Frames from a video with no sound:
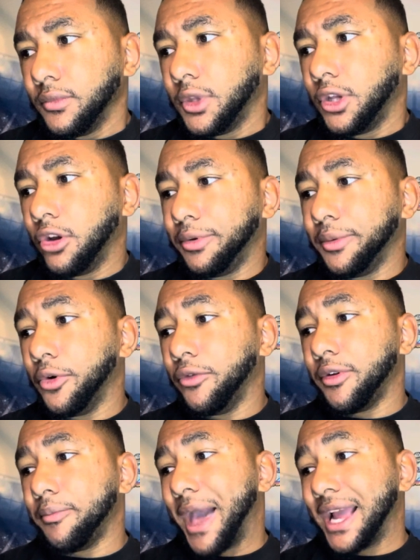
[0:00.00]
you'll be
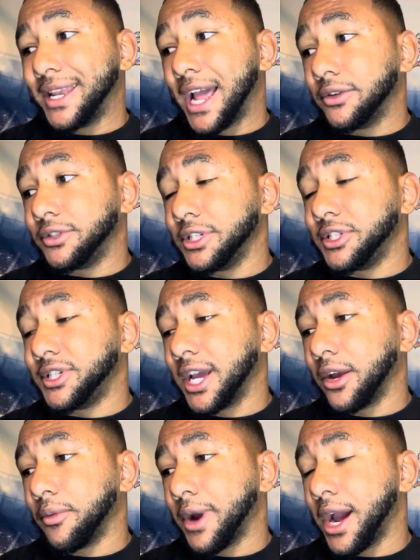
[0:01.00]
moving back down to the
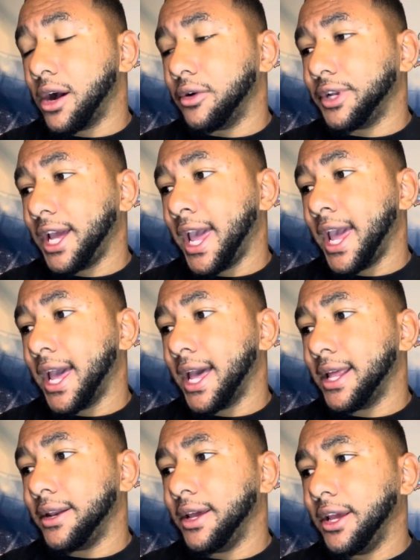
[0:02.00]
second round,
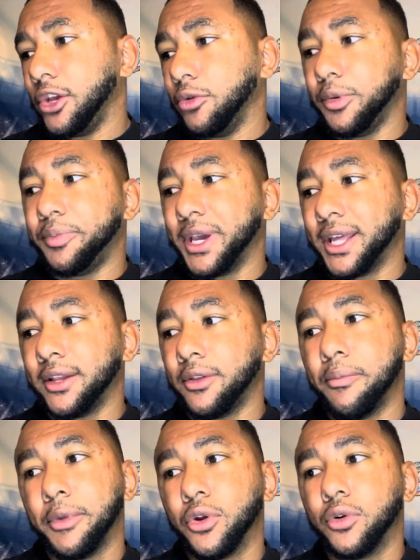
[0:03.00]
and you'll be picking in the
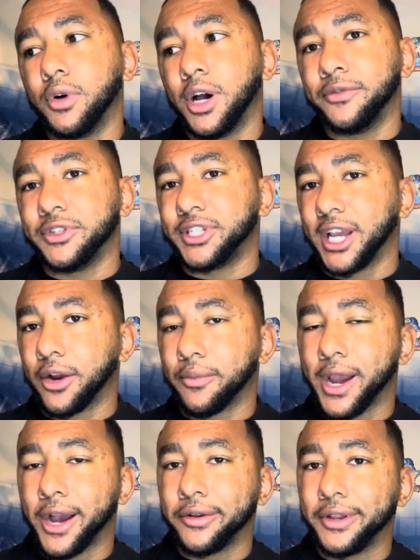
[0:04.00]
middle of the second
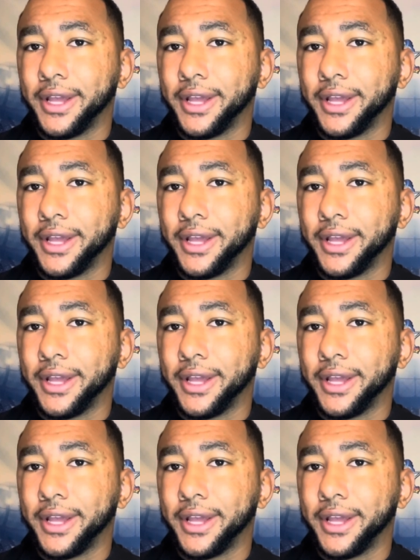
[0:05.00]
round.